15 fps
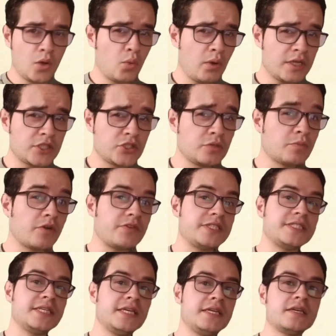What do
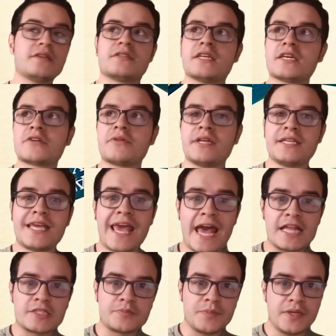Moby-Dick, The Great
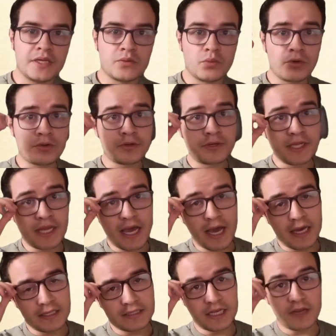Gatsby, and Wuthering
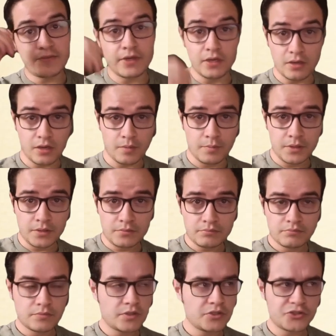Heights have in common?
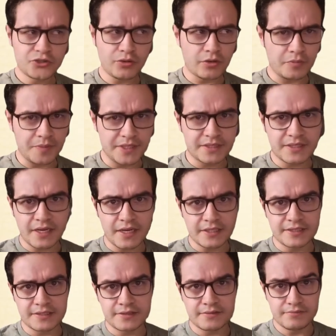Sure,
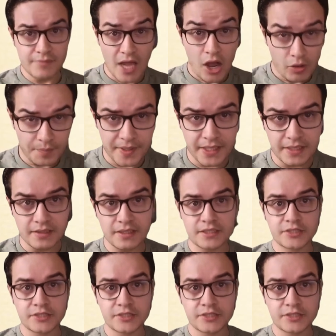besides now being